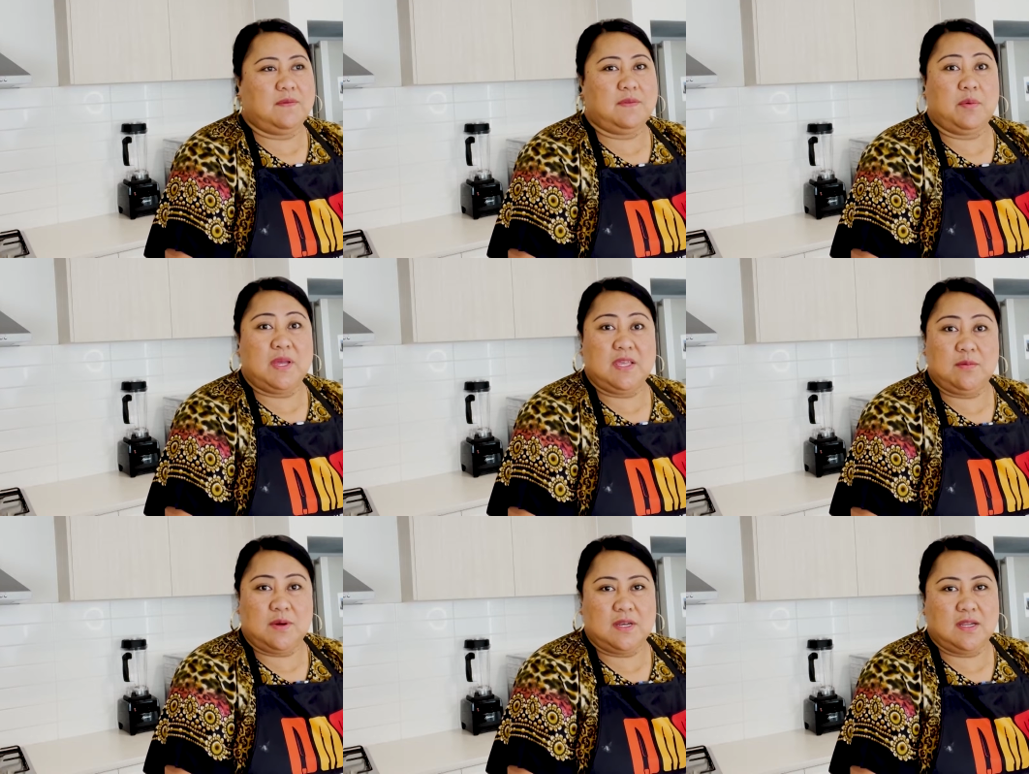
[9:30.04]
the way
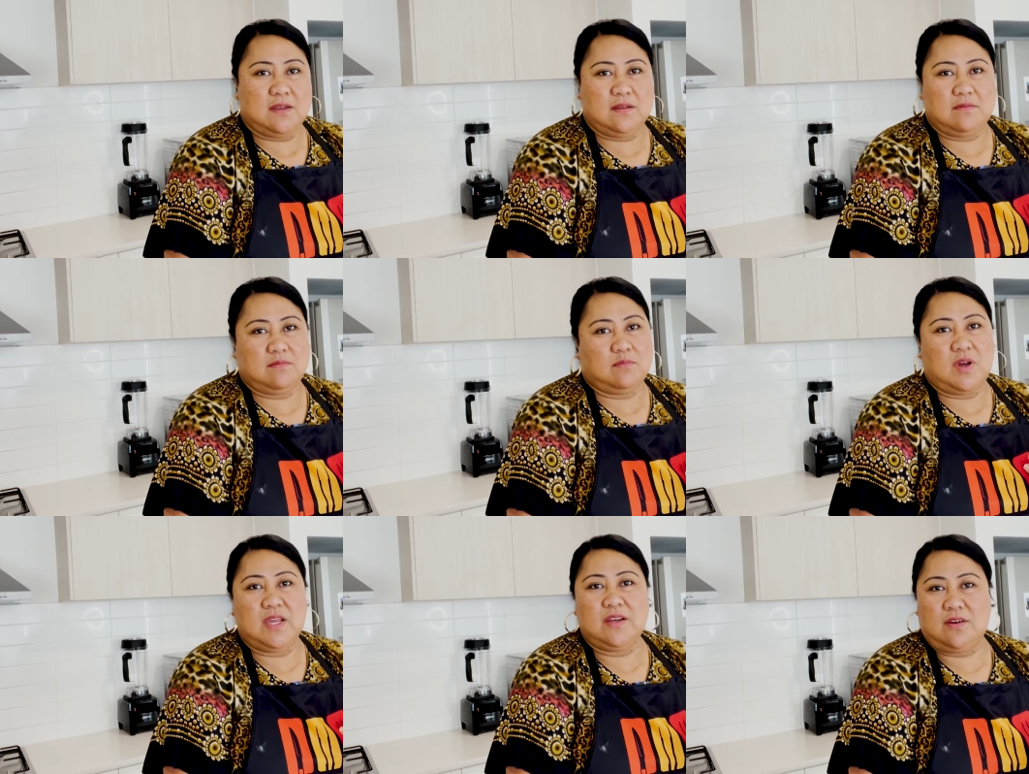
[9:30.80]
you wanted,
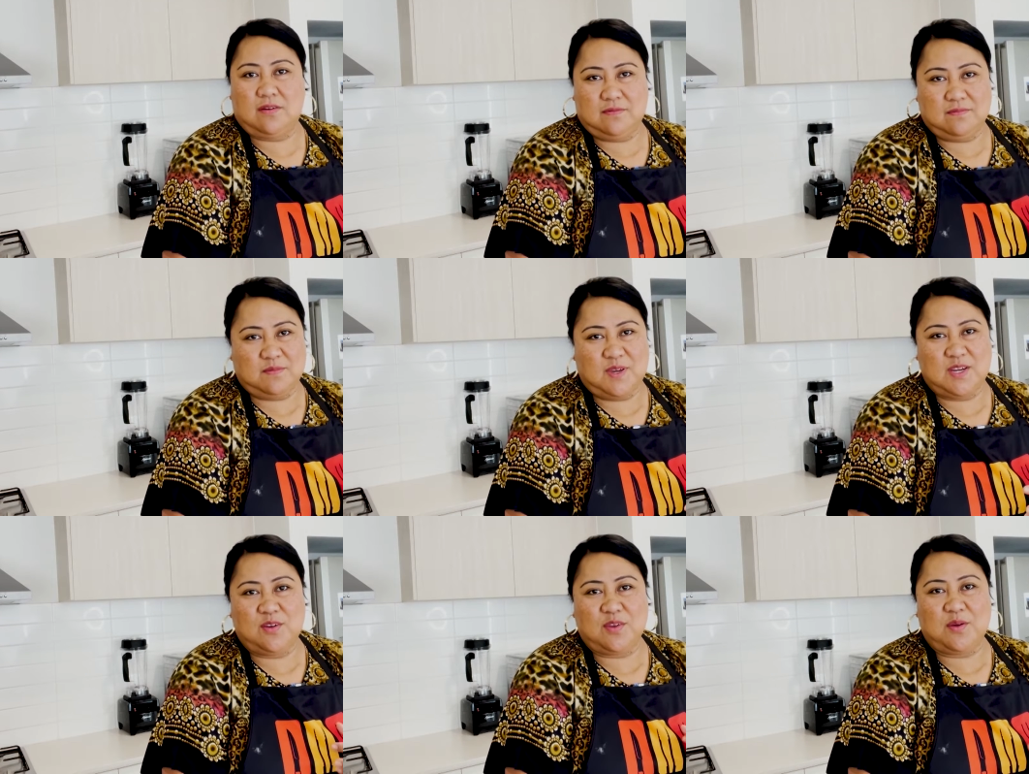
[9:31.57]
why not? Why
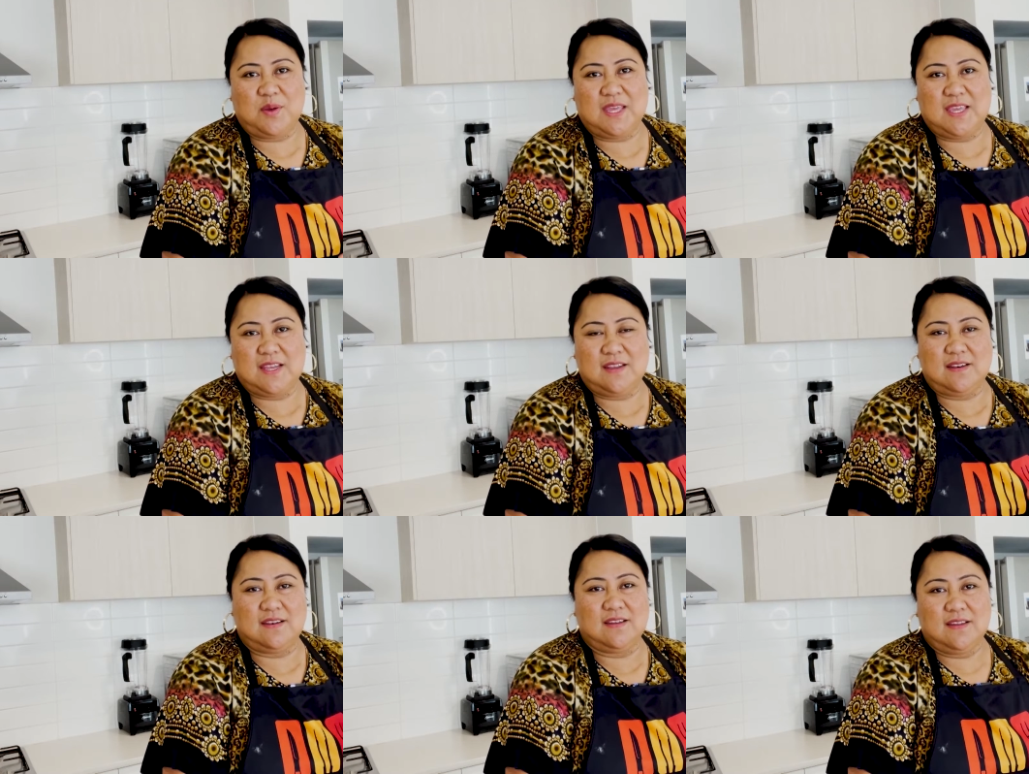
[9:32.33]
not go ahead
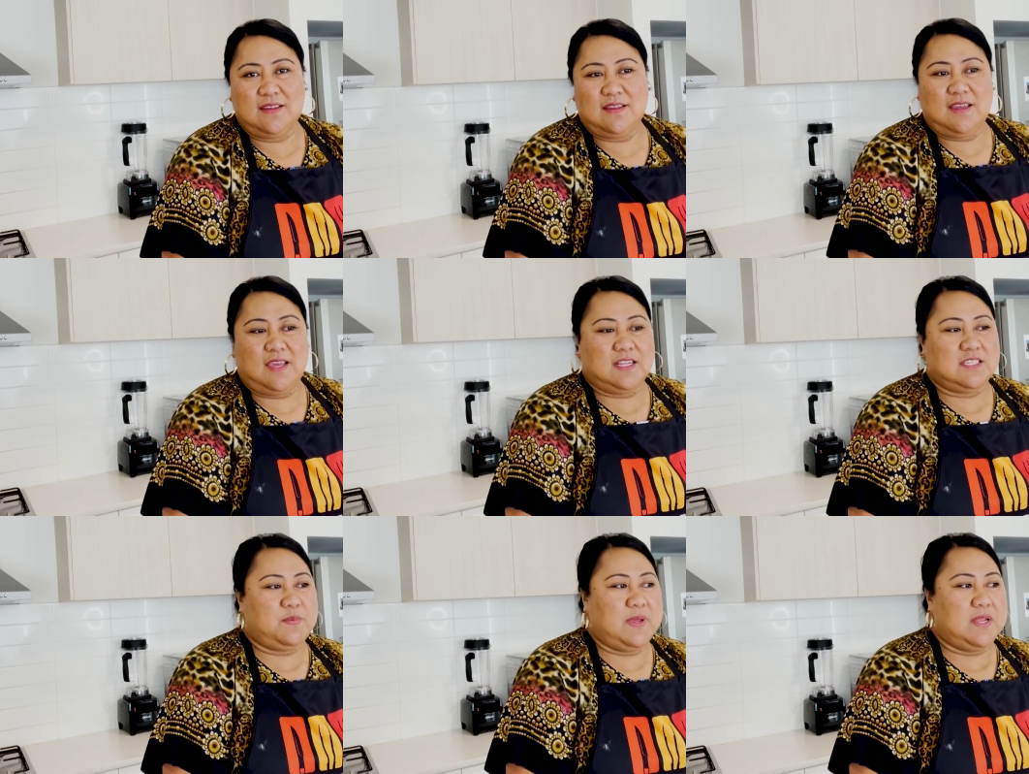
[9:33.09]

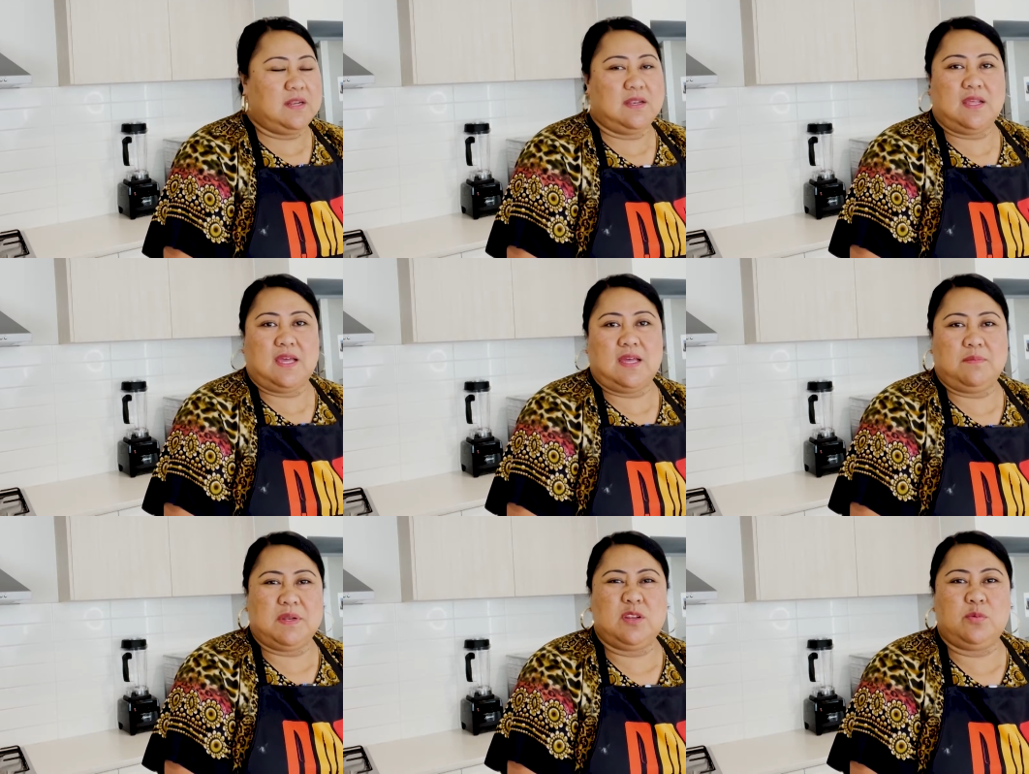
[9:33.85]
and spend a
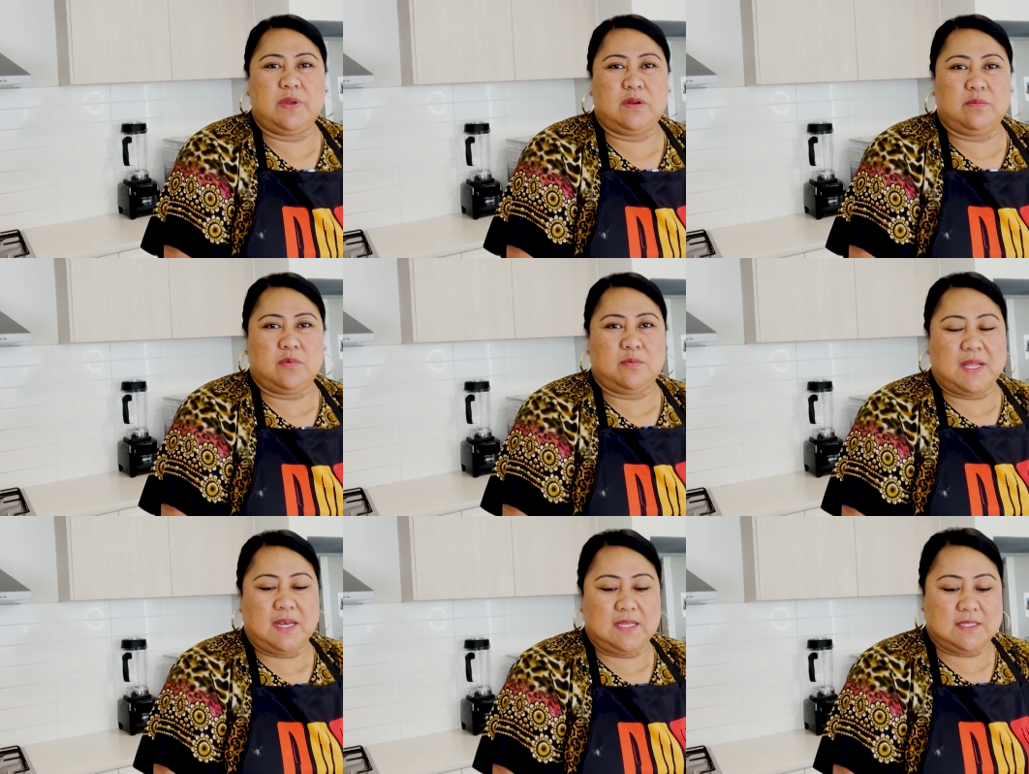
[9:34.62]
little bit of more
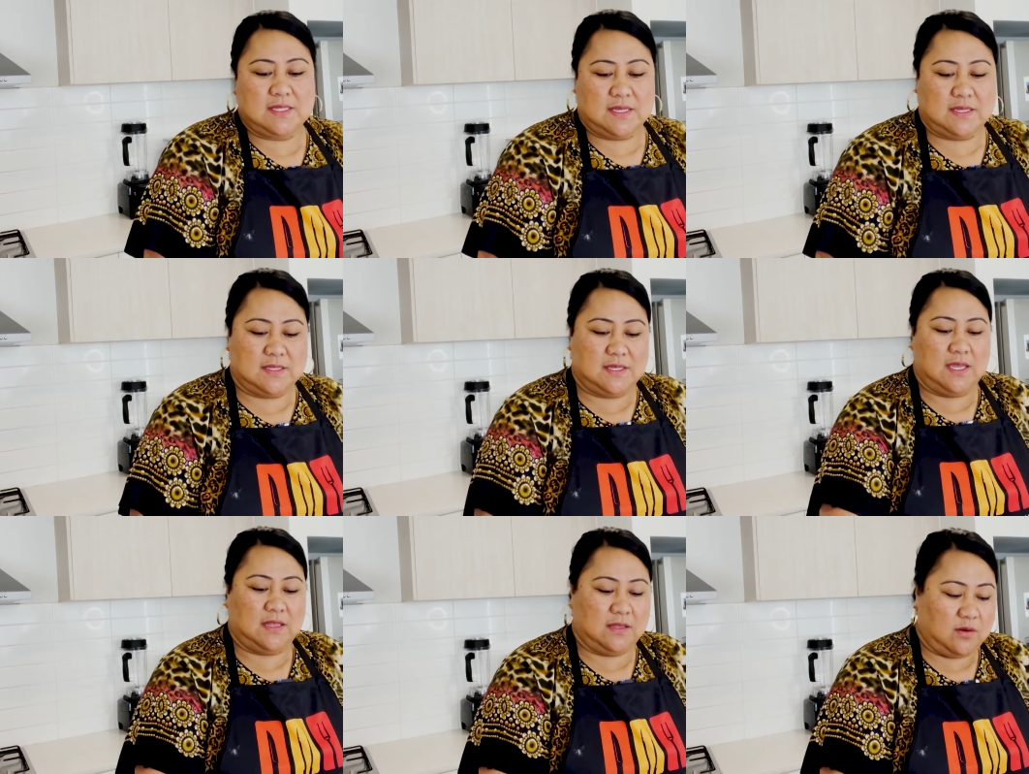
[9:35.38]
money to
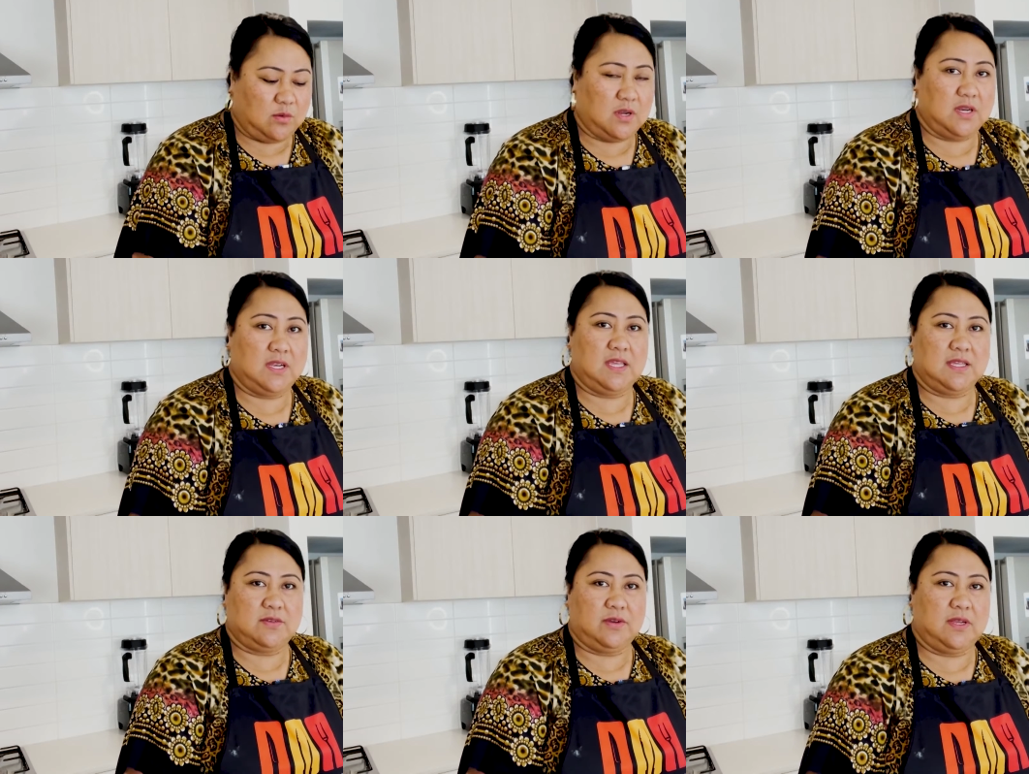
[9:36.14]
get the
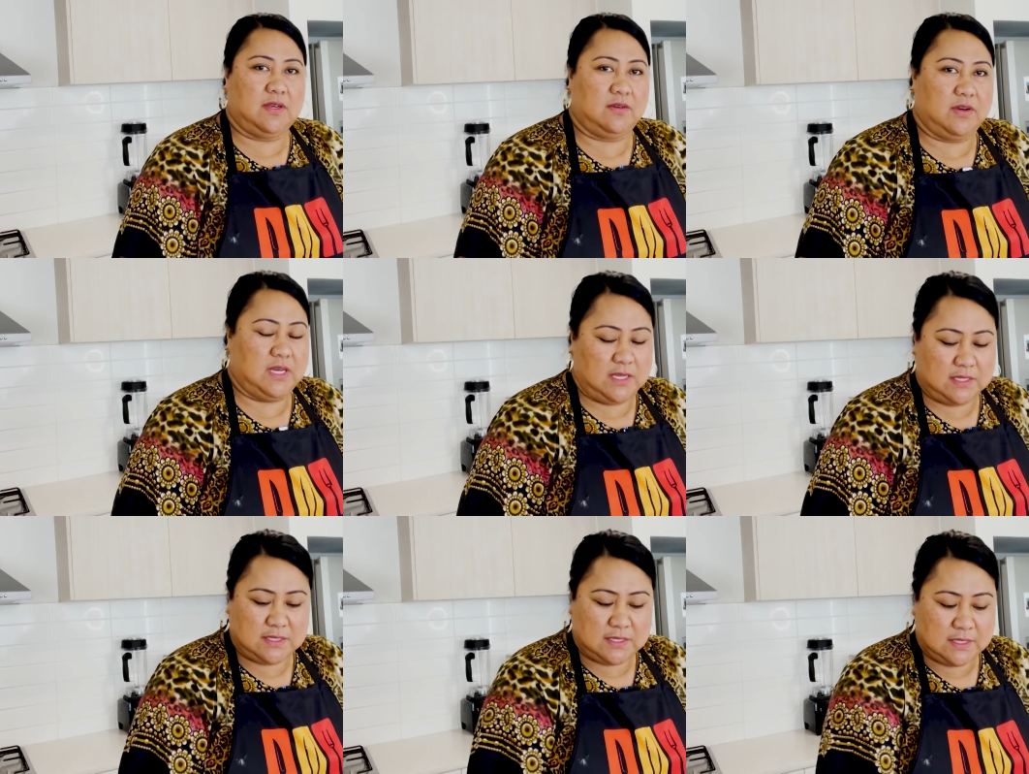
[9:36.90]
quality
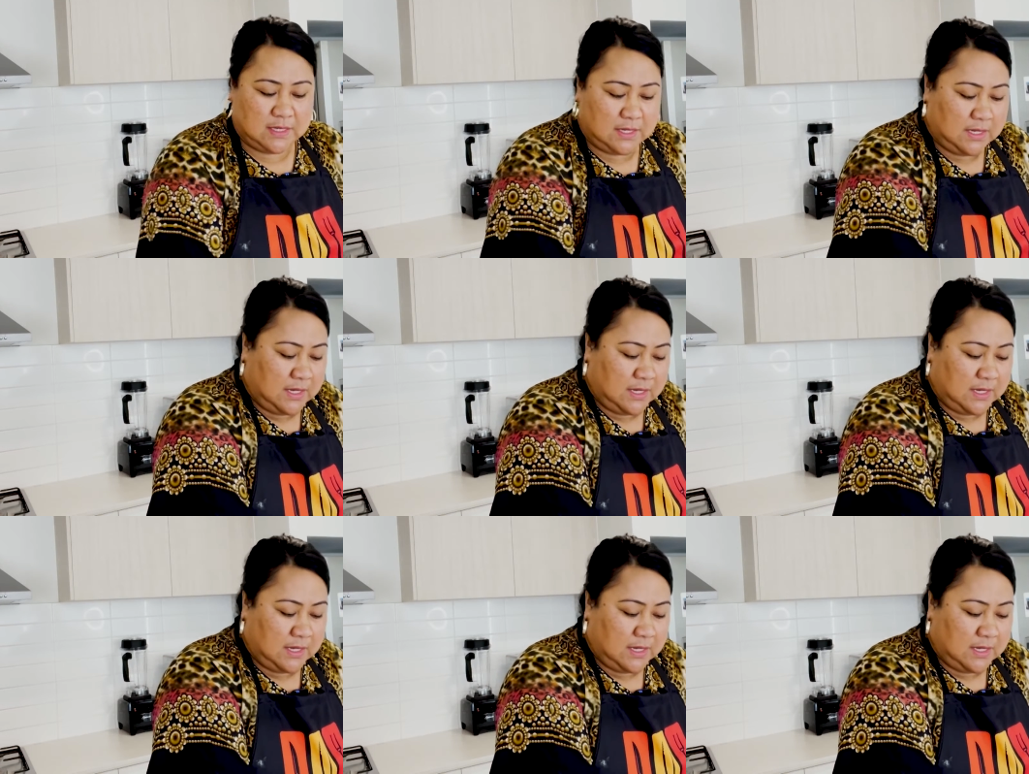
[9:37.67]
ingredients?